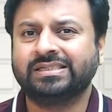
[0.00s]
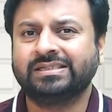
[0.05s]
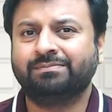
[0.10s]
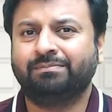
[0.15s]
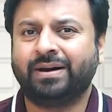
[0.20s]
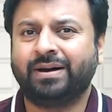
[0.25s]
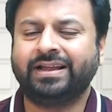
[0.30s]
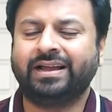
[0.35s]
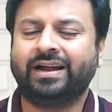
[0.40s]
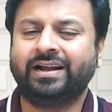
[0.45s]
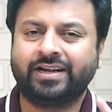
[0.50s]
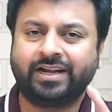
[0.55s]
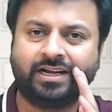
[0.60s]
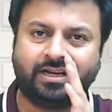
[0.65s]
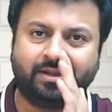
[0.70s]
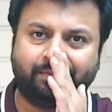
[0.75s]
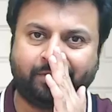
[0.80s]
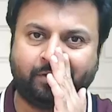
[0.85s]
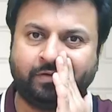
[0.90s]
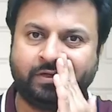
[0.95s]
by hearted
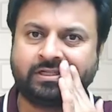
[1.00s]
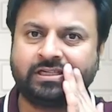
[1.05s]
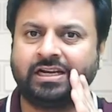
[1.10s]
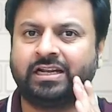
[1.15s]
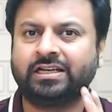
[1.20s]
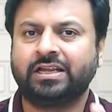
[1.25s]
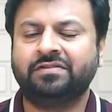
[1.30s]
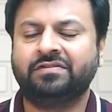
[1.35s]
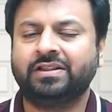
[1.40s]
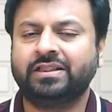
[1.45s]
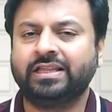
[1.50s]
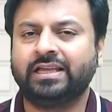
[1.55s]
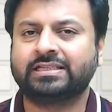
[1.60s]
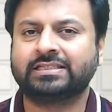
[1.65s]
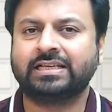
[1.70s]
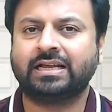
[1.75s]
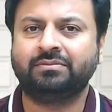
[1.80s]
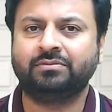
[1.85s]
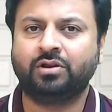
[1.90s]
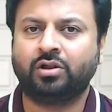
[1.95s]
the provision and given the
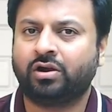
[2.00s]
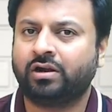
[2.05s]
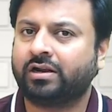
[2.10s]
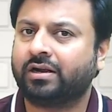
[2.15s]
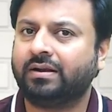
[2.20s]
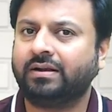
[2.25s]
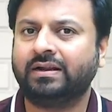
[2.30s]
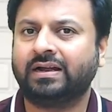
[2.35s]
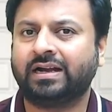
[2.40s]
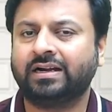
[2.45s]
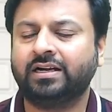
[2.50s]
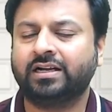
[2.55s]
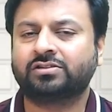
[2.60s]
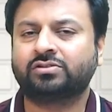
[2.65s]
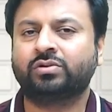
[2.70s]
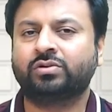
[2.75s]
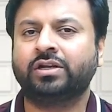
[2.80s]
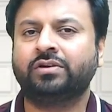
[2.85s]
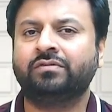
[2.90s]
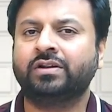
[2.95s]
exam, not
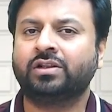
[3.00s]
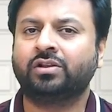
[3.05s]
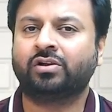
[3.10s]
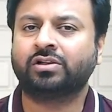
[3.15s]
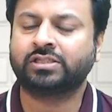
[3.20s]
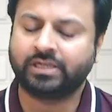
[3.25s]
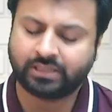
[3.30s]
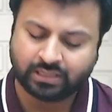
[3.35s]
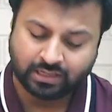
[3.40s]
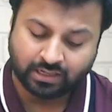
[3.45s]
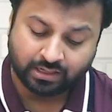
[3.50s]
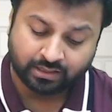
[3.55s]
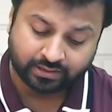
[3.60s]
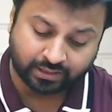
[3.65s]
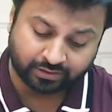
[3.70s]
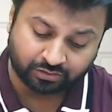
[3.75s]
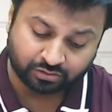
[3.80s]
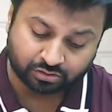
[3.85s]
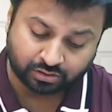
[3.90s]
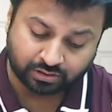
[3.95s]
understood it with logic,
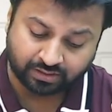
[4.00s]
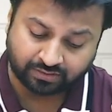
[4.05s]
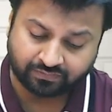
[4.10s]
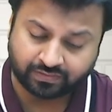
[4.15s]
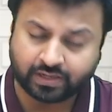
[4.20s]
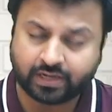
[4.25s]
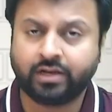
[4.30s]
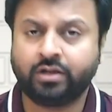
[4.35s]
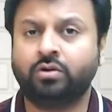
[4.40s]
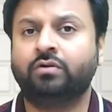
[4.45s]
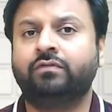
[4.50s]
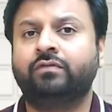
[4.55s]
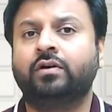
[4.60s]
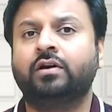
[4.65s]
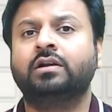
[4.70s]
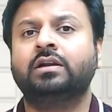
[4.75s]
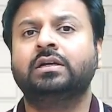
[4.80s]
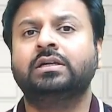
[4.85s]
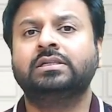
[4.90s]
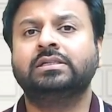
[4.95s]
then you should definitely go
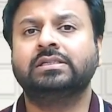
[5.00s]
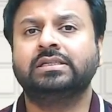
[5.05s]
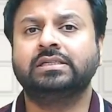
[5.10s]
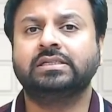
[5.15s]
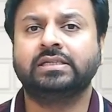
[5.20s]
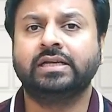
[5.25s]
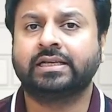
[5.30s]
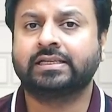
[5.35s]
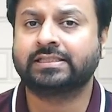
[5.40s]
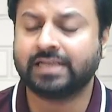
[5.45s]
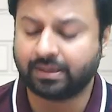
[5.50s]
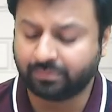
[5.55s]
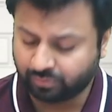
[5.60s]
for exam